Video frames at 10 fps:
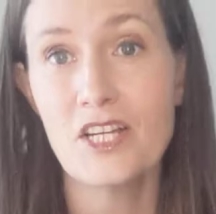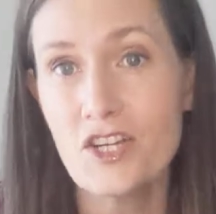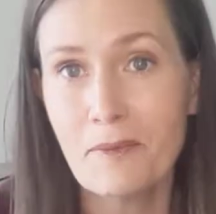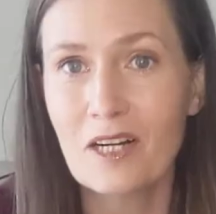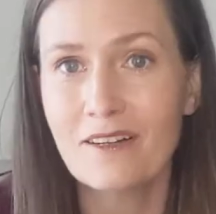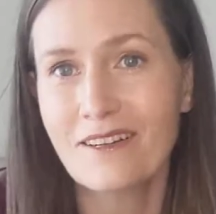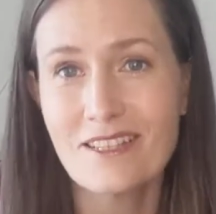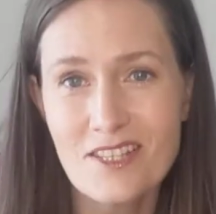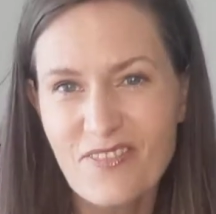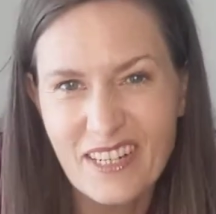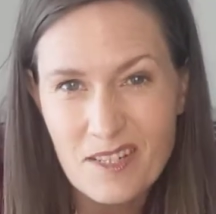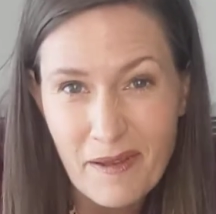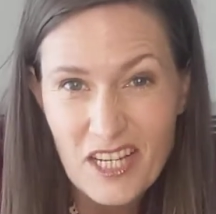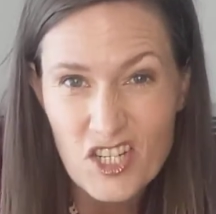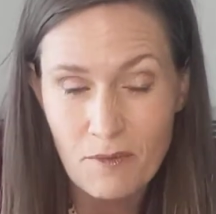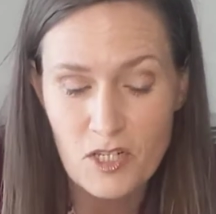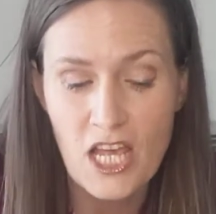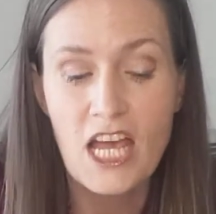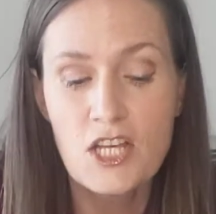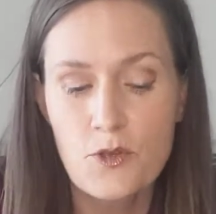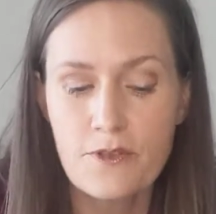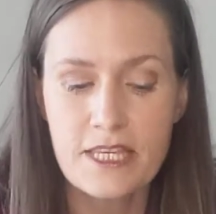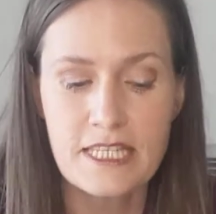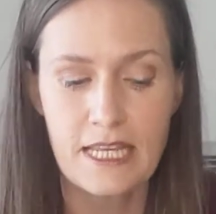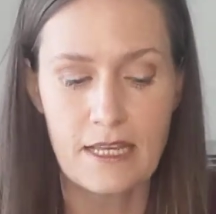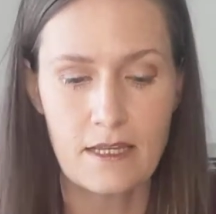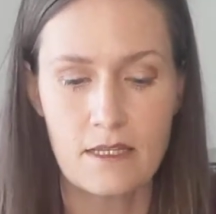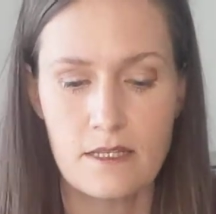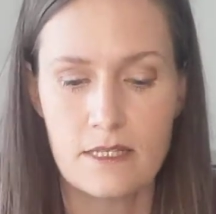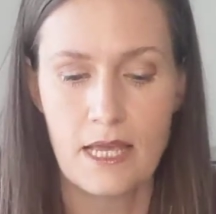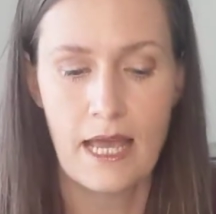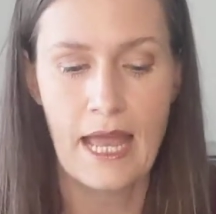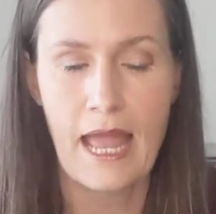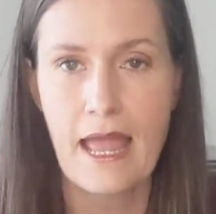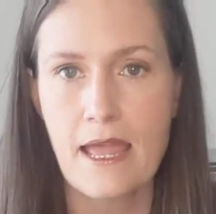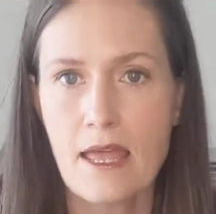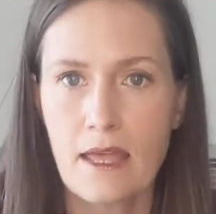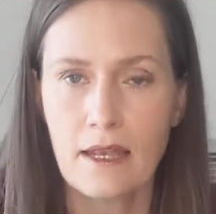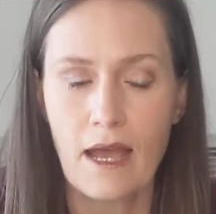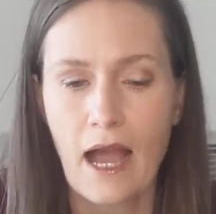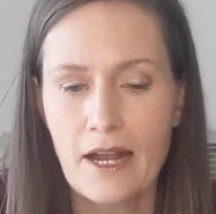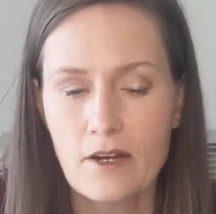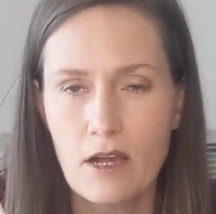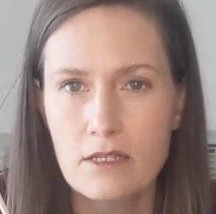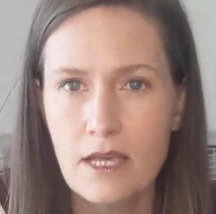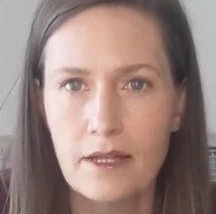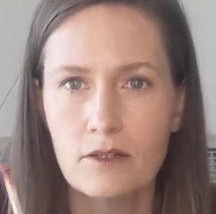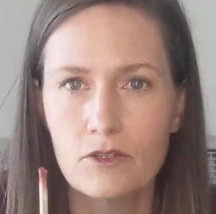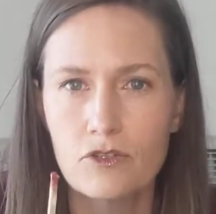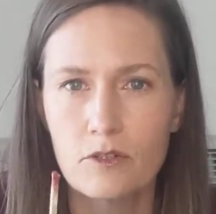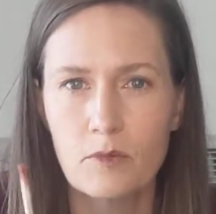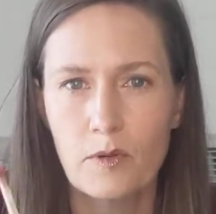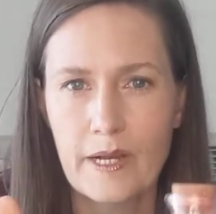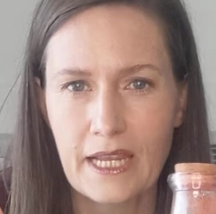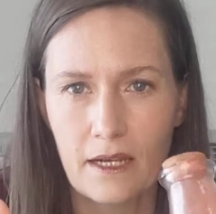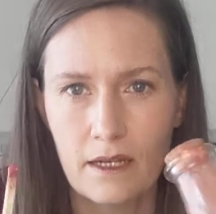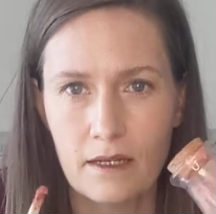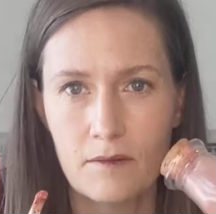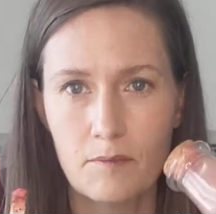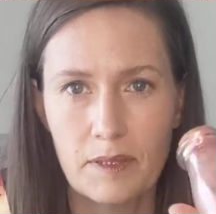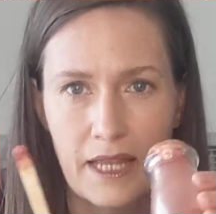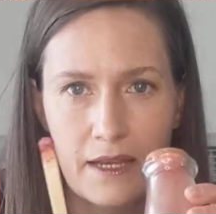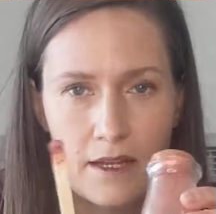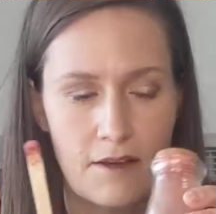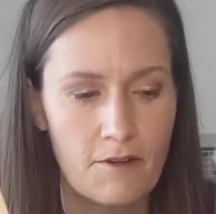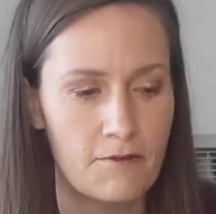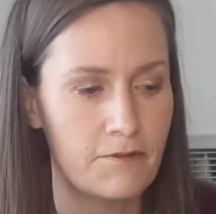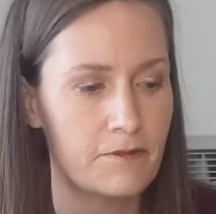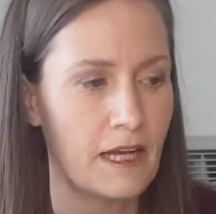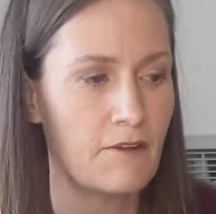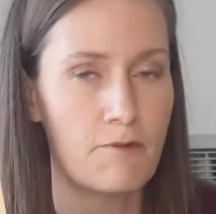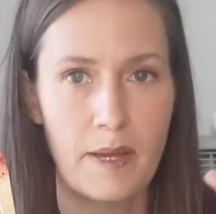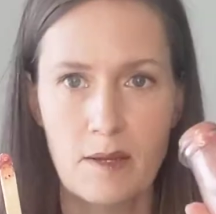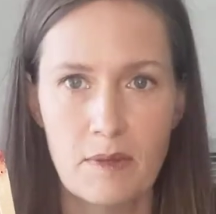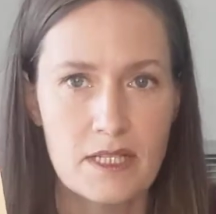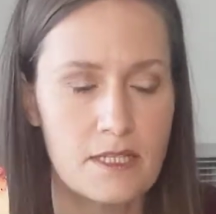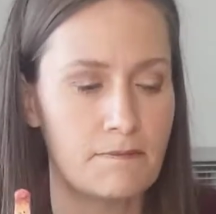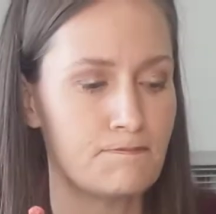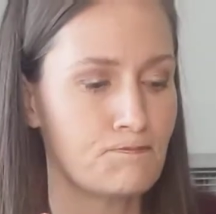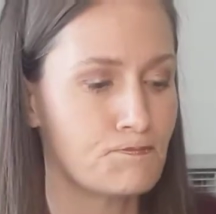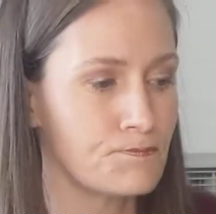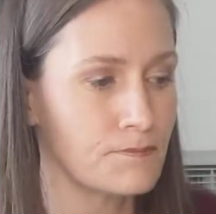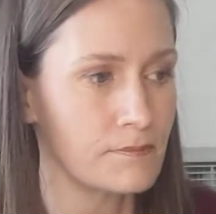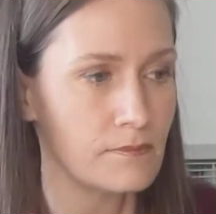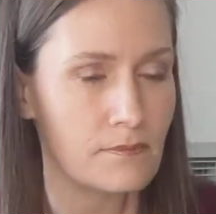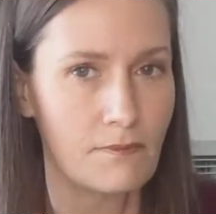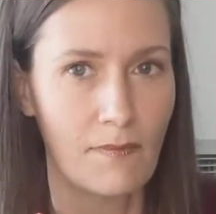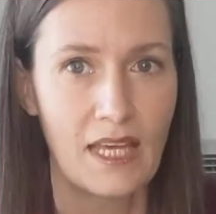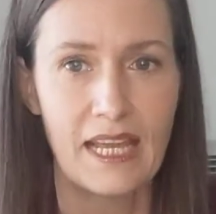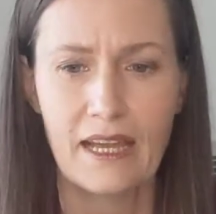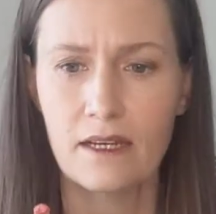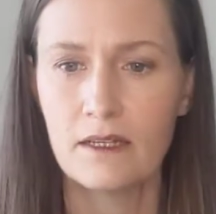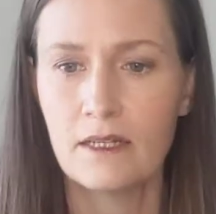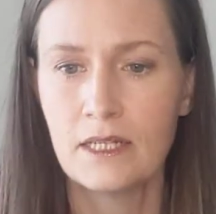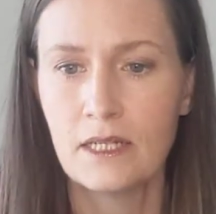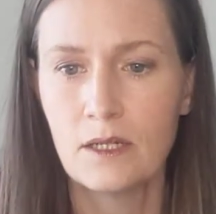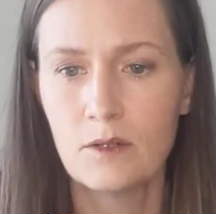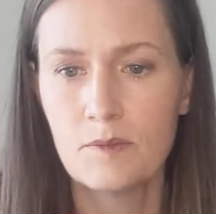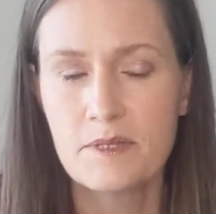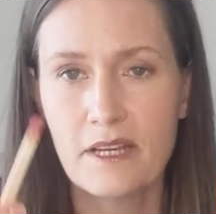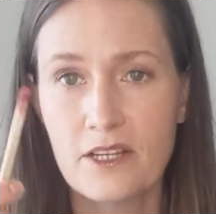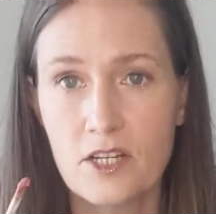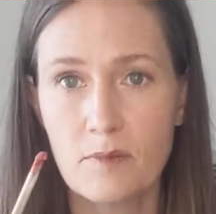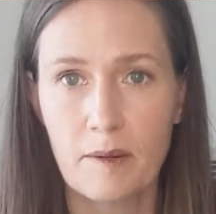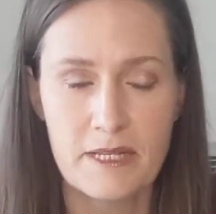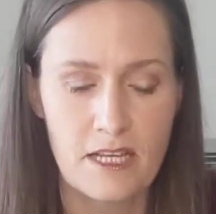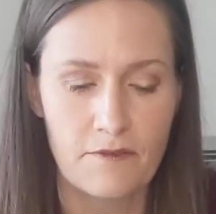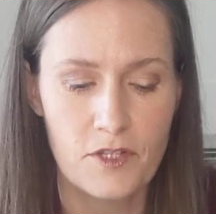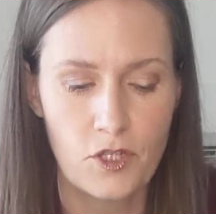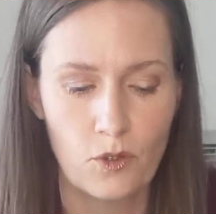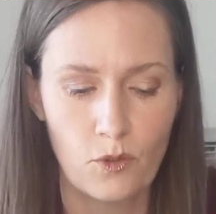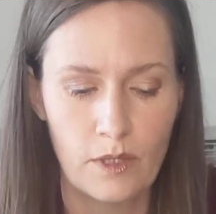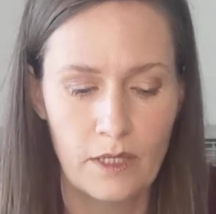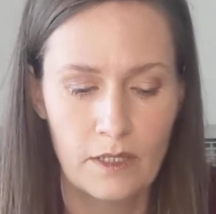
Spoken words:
a shimmer, because it's fun to make shimmers. So this is an iron oxide ultramarine blend of pigments. And whoops, I should have brought myself 2